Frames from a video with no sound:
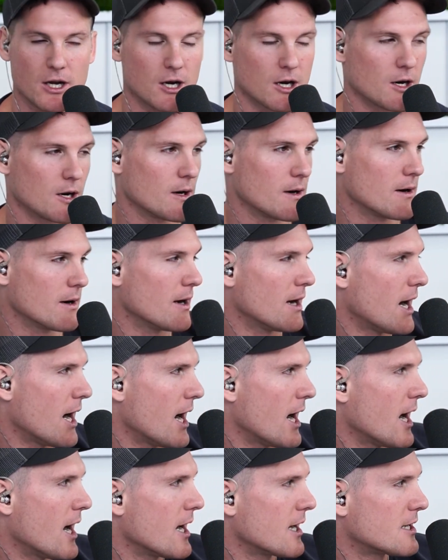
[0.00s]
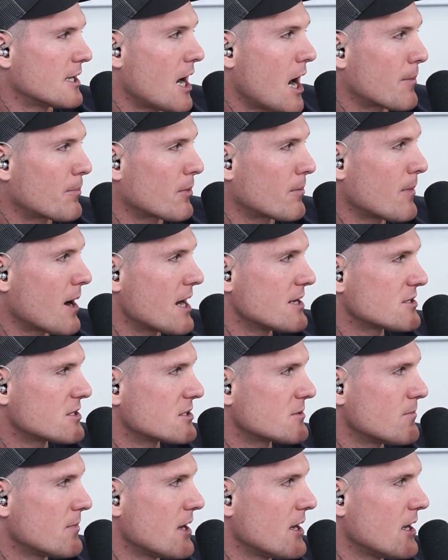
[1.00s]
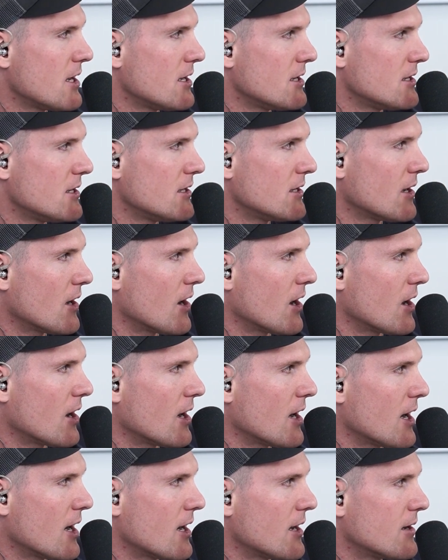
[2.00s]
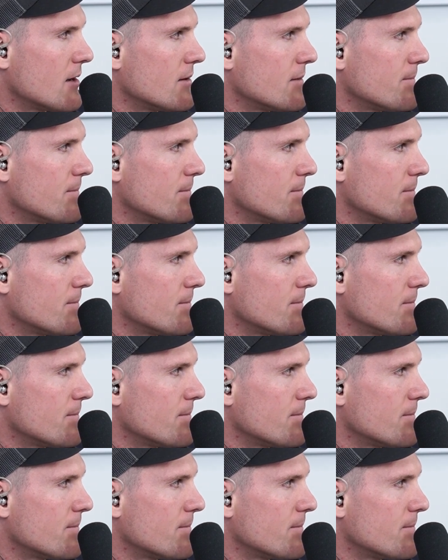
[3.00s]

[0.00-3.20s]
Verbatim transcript: there uh, compromises made? Yes, yes, yes, uh, yes, yes,